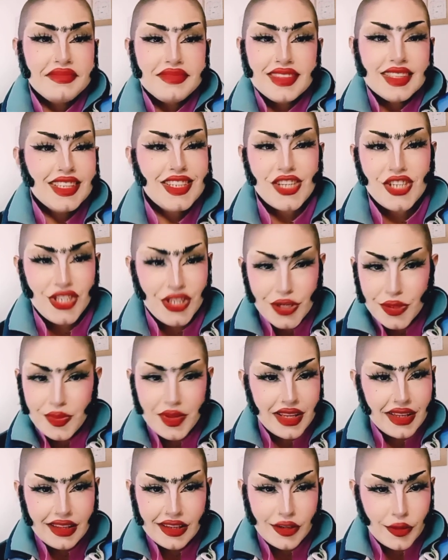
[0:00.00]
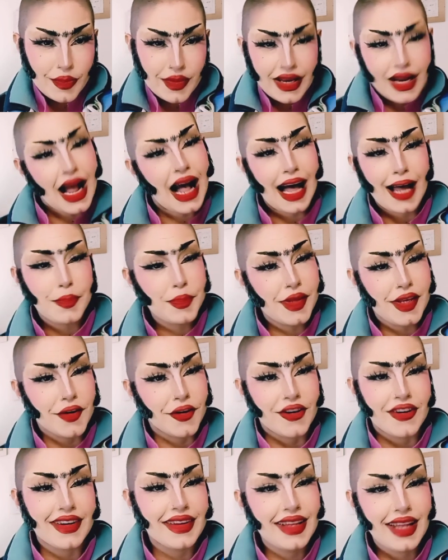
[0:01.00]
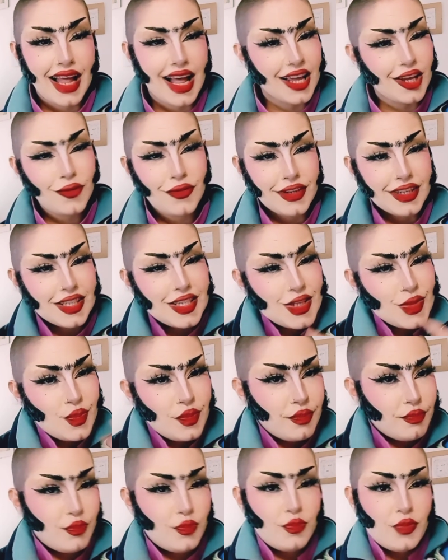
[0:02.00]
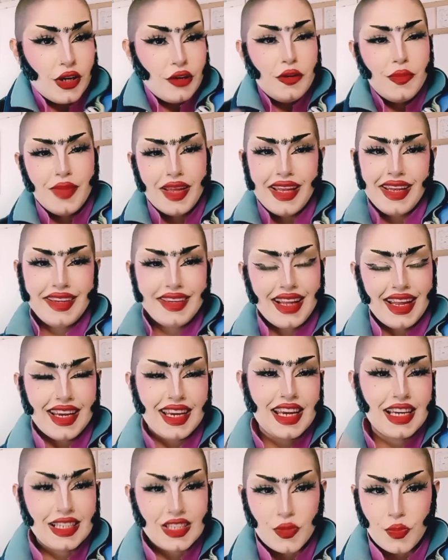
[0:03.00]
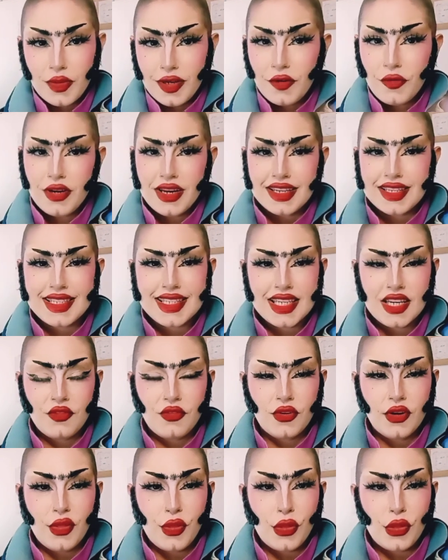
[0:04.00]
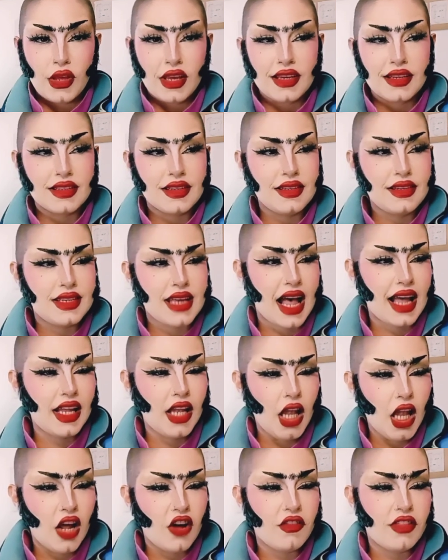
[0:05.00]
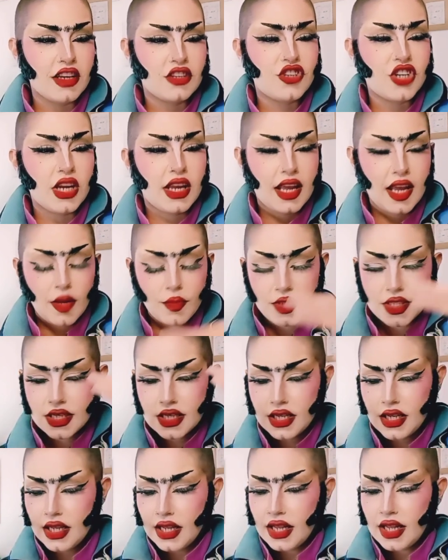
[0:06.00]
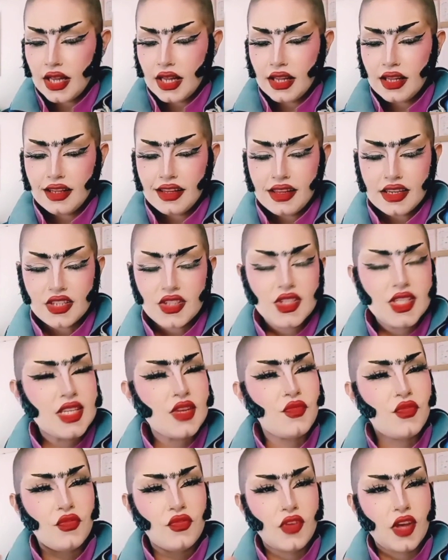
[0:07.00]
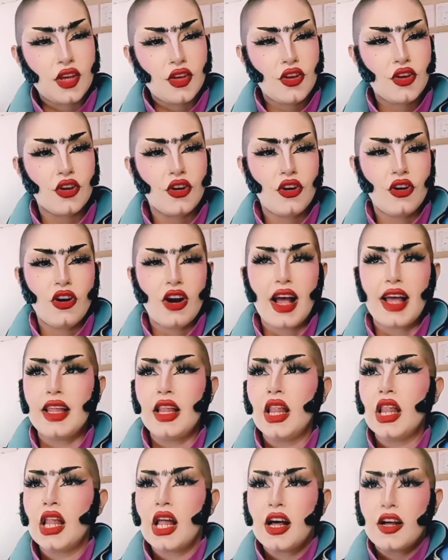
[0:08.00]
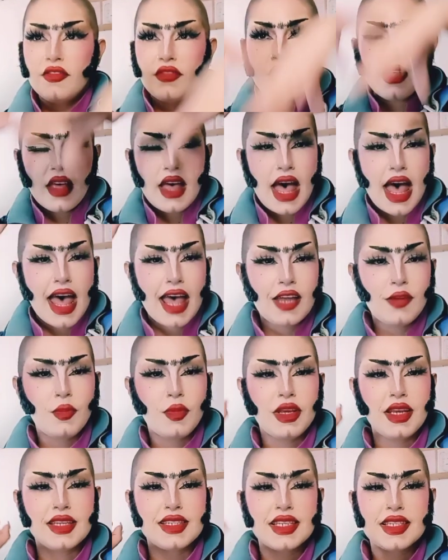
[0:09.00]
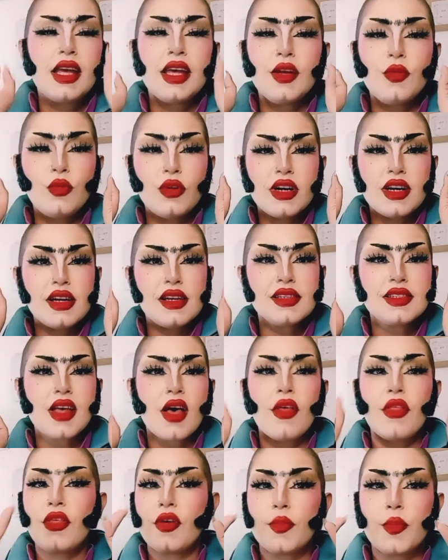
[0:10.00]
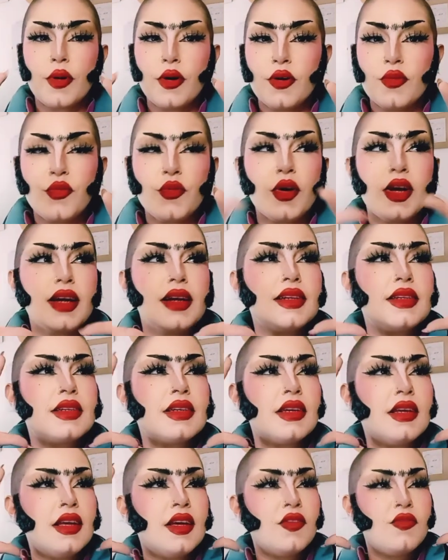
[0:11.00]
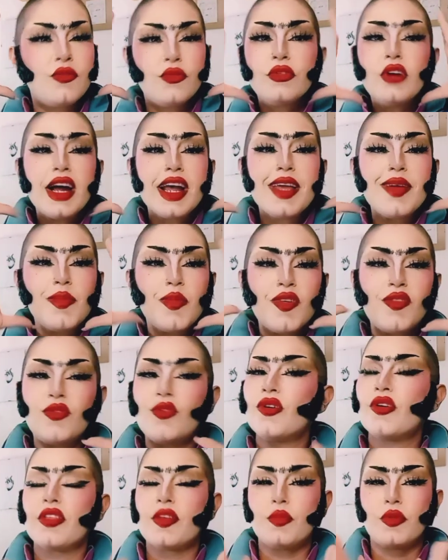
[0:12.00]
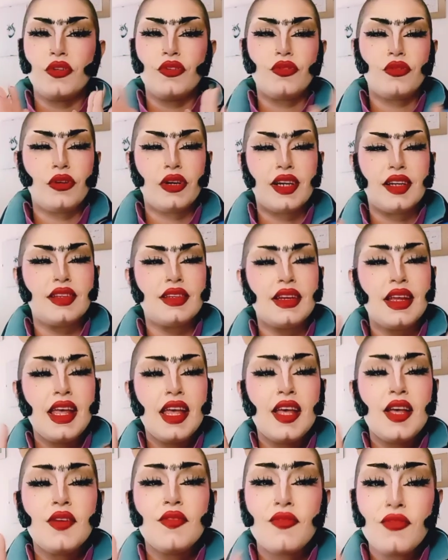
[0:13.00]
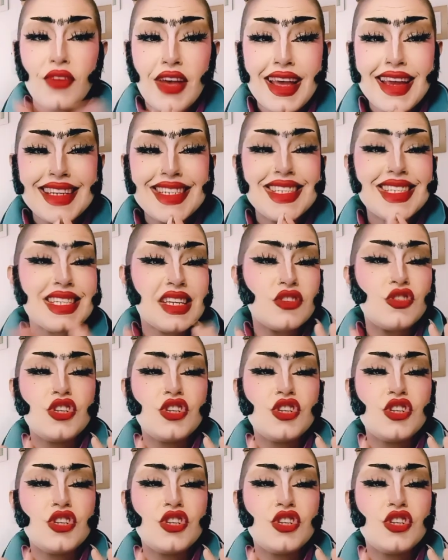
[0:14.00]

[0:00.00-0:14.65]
just to be a little bit happier in life and experiment, like experience different things. I love that she kept this figure. I love the headpiece. It was the perfect frame for the perfect face.